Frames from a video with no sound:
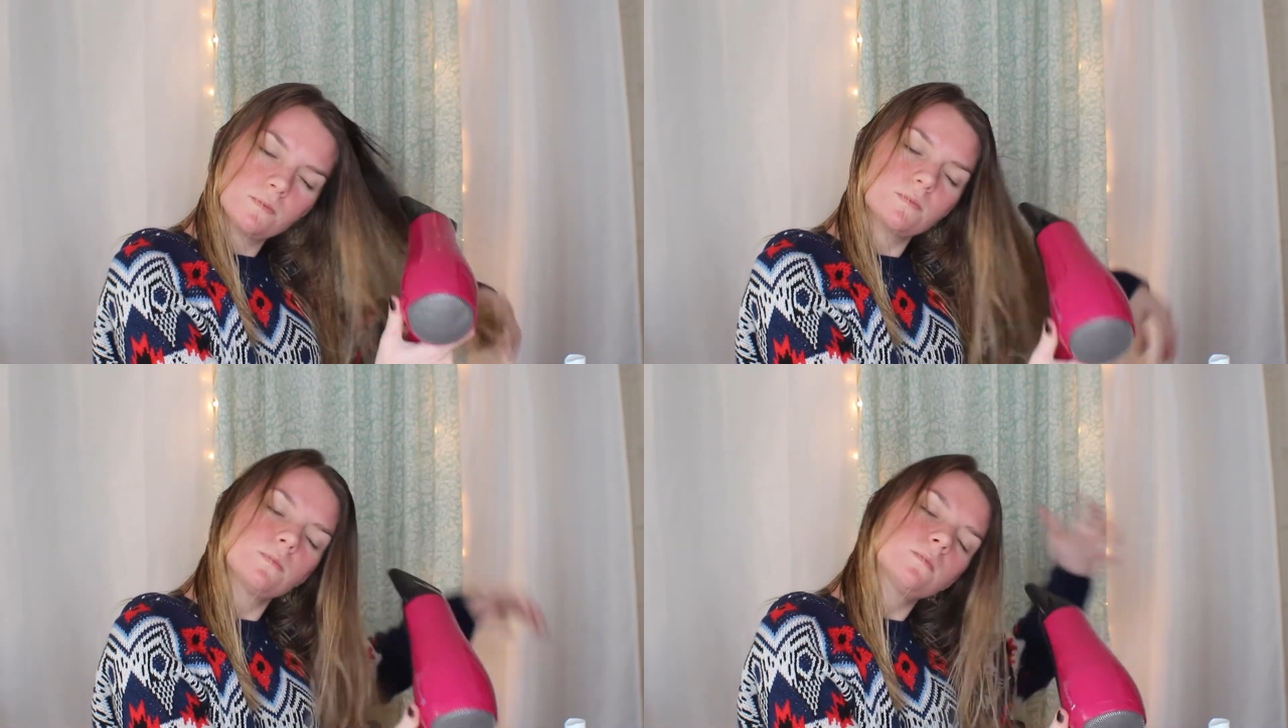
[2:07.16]

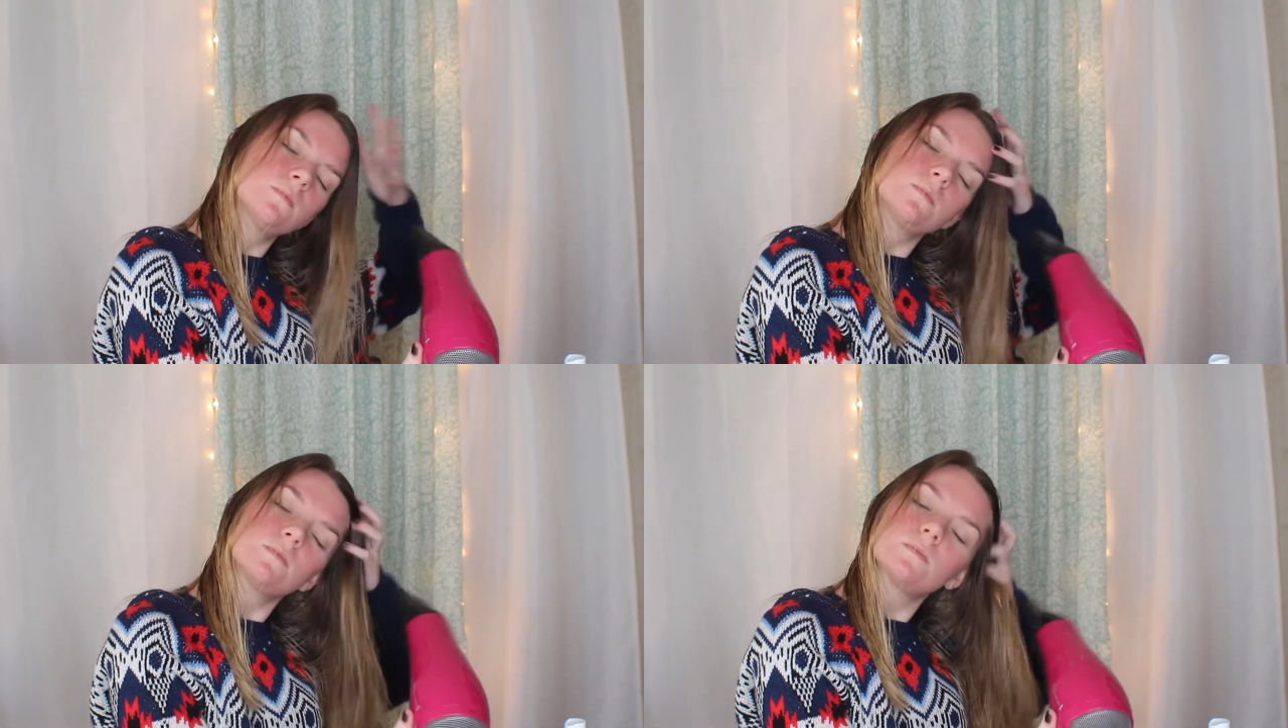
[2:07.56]
don't blow
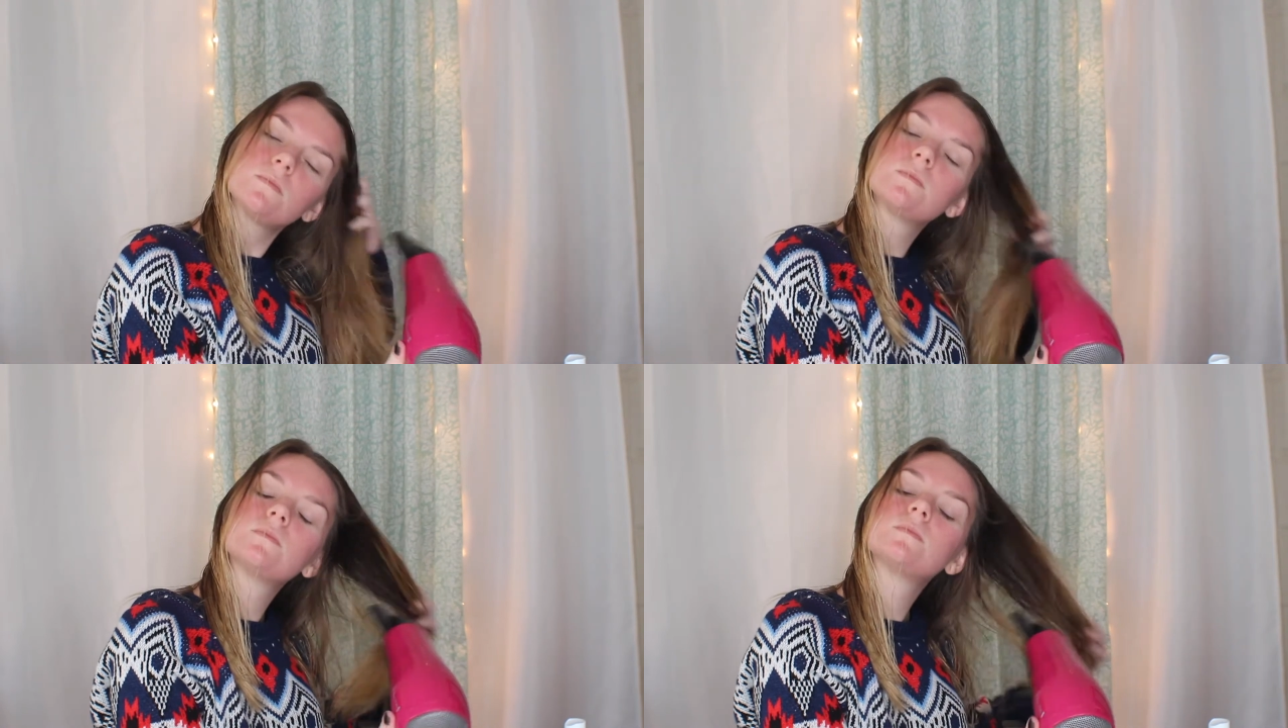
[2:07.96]
dry my
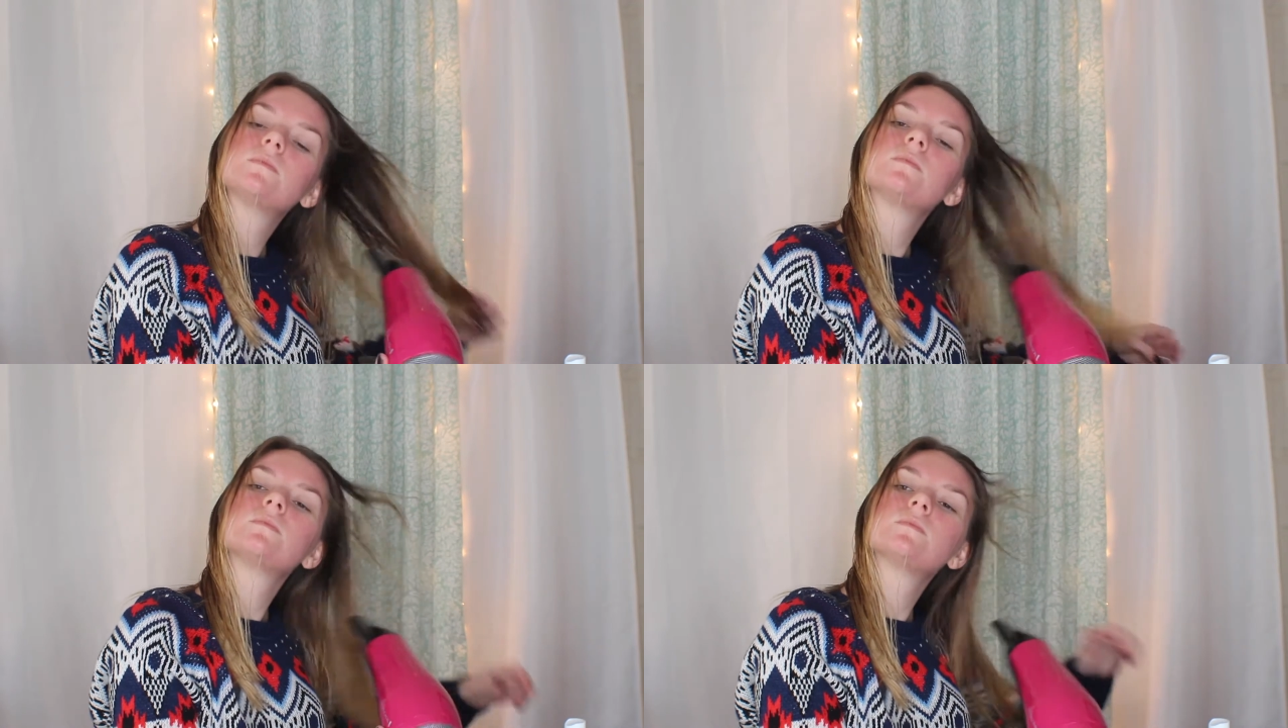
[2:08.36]
hair in
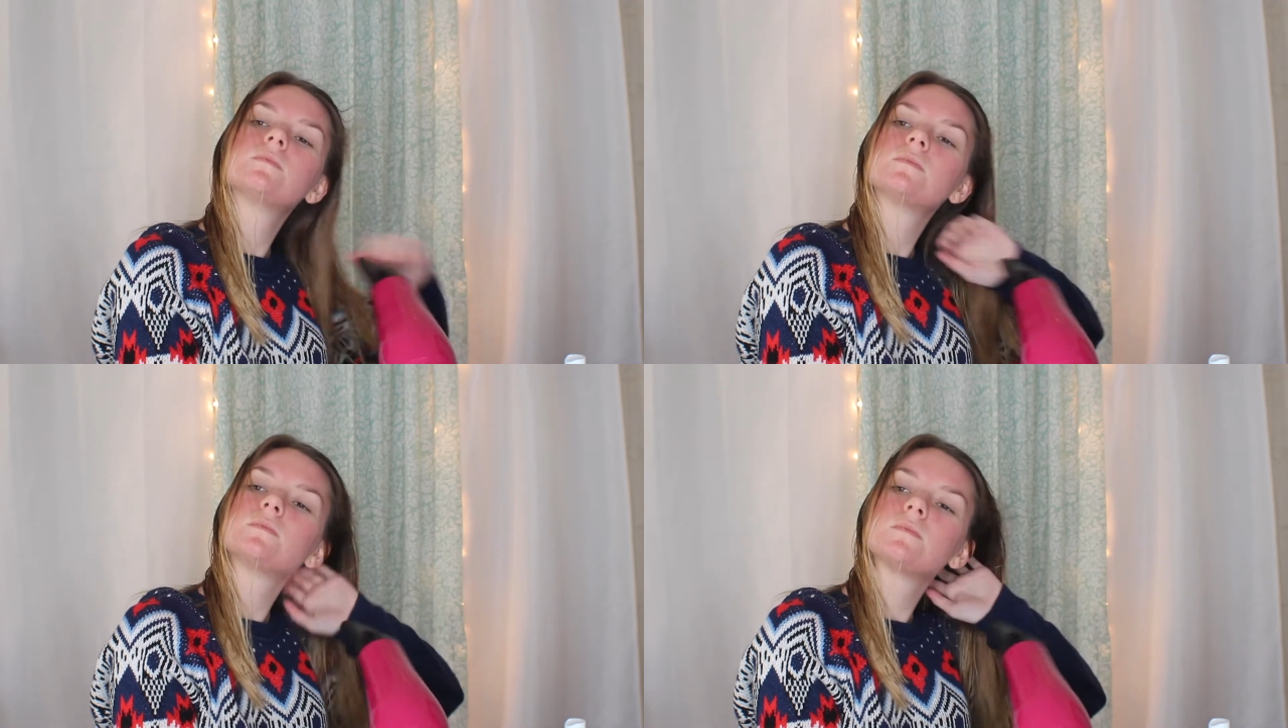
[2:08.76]
here as
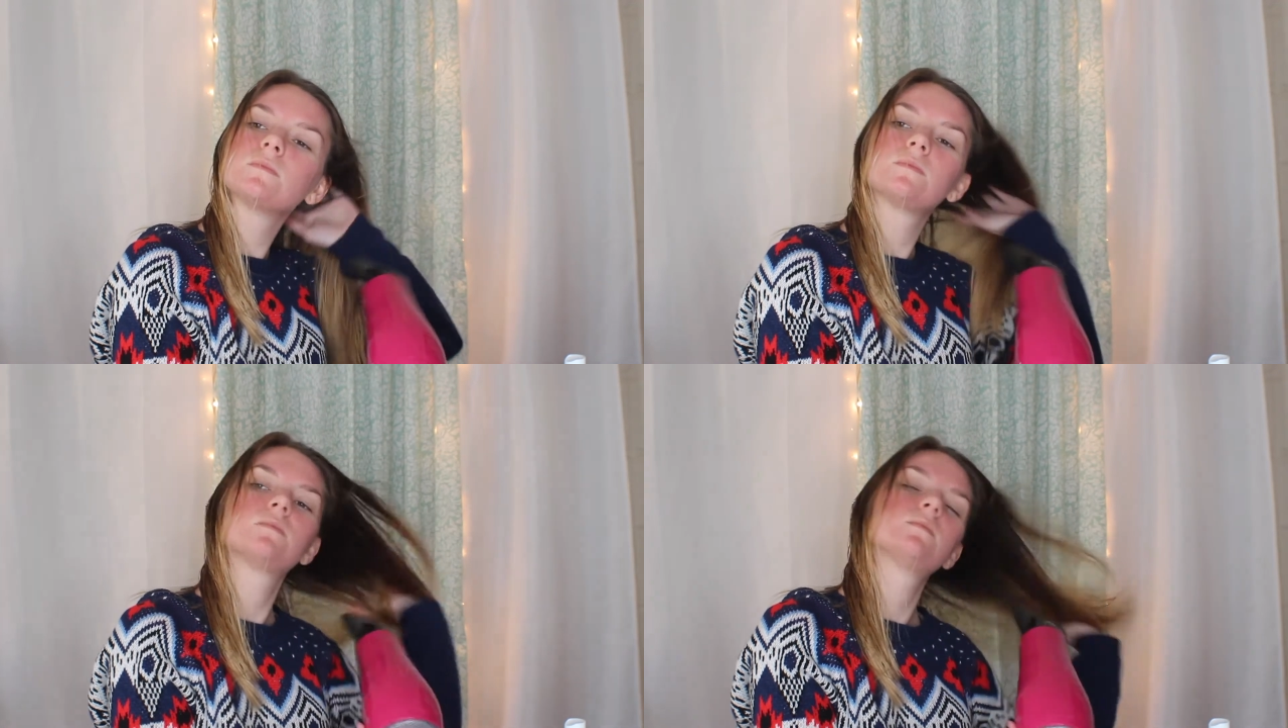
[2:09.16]
well. I usually do